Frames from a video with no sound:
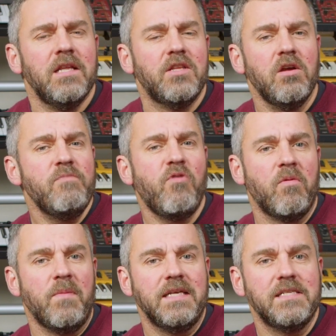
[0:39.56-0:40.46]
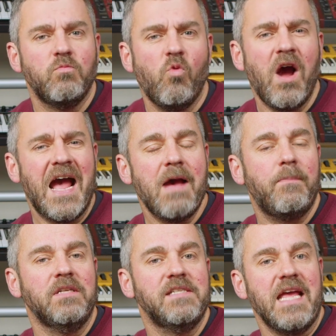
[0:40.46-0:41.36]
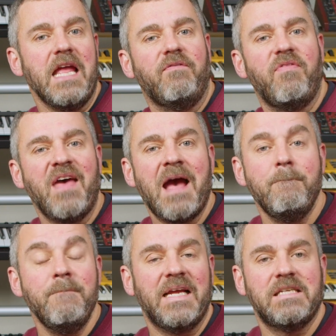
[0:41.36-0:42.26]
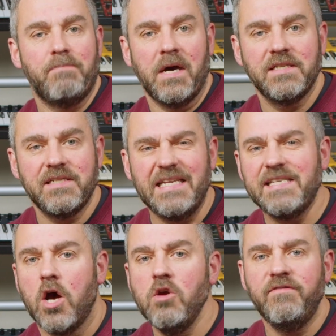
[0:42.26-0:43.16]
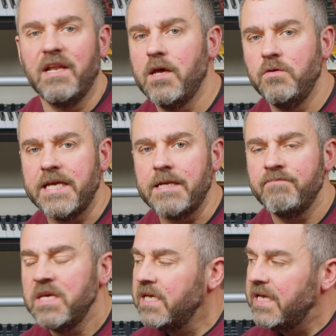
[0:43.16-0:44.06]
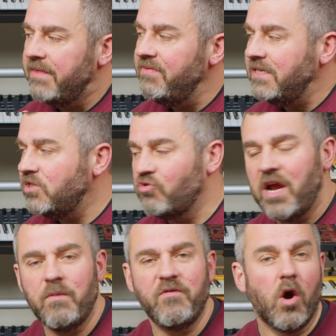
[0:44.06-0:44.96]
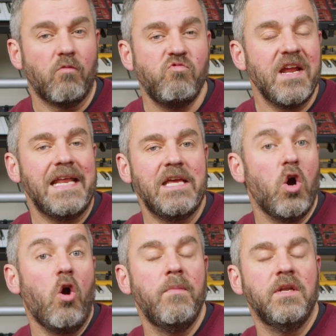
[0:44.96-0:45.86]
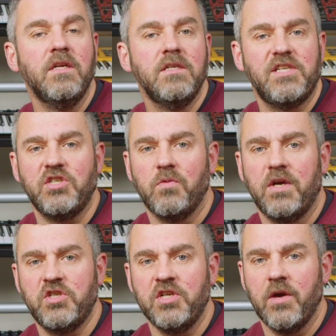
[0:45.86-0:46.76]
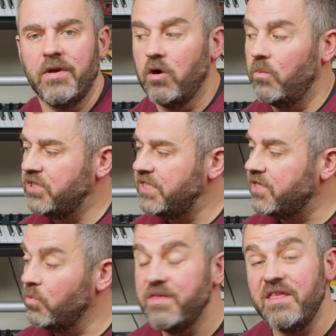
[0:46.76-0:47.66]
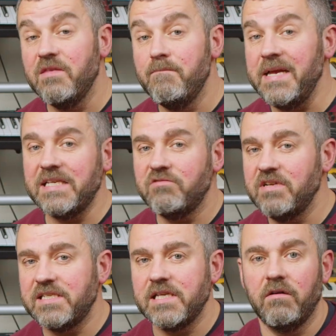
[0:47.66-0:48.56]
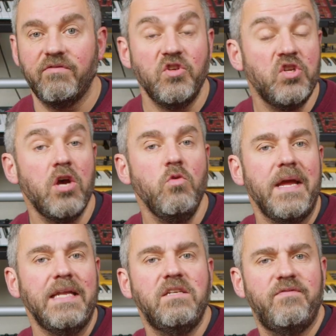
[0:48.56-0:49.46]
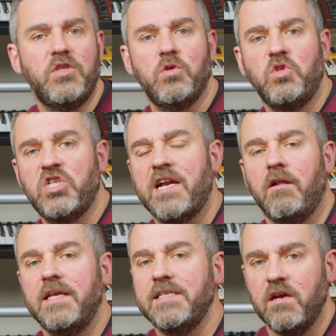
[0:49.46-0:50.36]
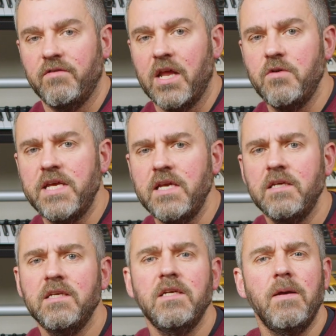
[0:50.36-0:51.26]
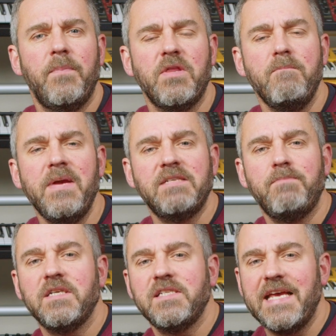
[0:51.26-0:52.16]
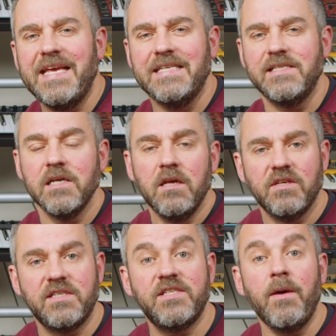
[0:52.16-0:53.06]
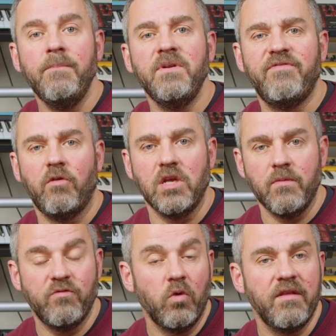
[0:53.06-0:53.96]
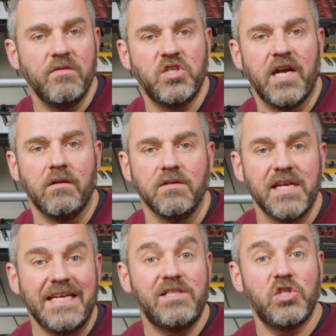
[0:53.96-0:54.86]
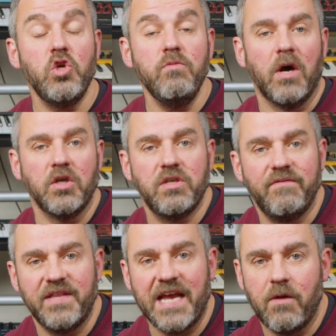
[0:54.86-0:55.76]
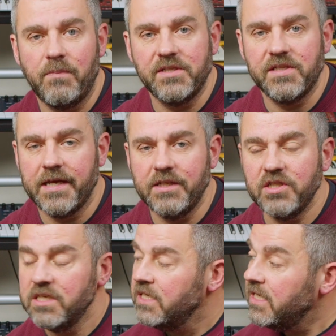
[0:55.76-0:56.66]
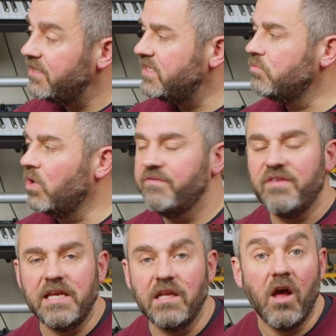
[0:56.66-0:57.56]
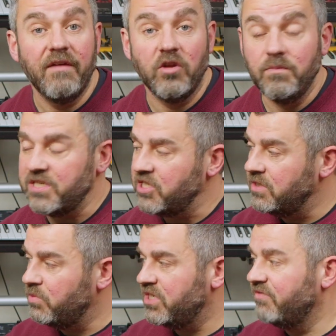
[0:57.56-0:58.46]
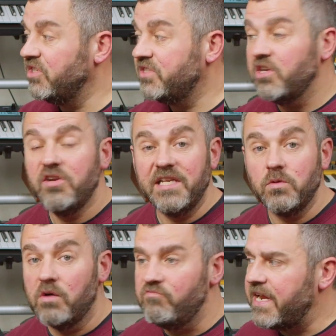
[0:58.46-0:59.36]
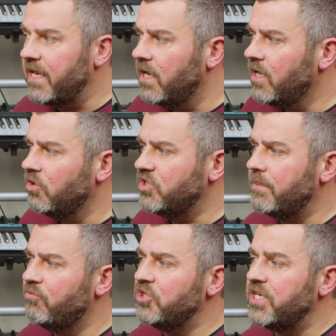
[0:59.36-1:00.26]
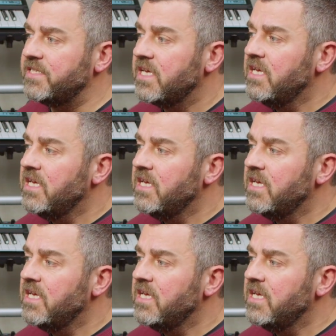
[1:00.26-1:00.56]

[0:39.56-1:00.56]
The only problem is, what happens if that mix bus is overloading? In this track, we've got a really common situation going on, which is that within the mixer itself, no individual channel is overloading, but the mix bus is. The summed volume of all of those channels is too much for the output stage. This is one of the live loop sessions, which I've just turned into a regular Logic project,